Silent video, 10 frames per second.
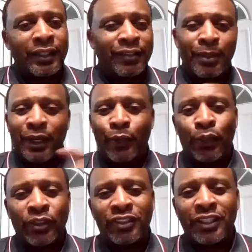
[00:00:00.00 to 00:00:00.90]
It doesn't
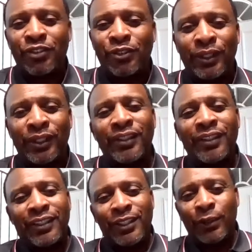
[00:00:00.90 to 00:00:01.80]
matter what state you're
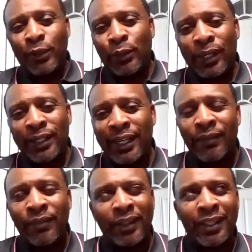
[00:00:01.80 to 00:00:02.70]
in. You're required
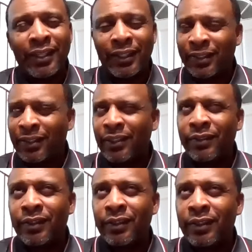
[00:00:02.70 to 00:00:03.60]
to have, I think
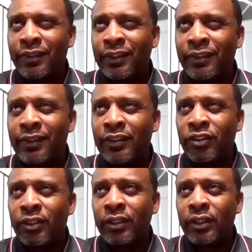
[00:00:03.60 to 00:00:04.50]
it's
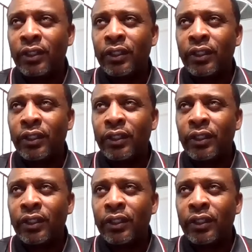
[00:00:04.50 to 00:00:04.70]
5-digit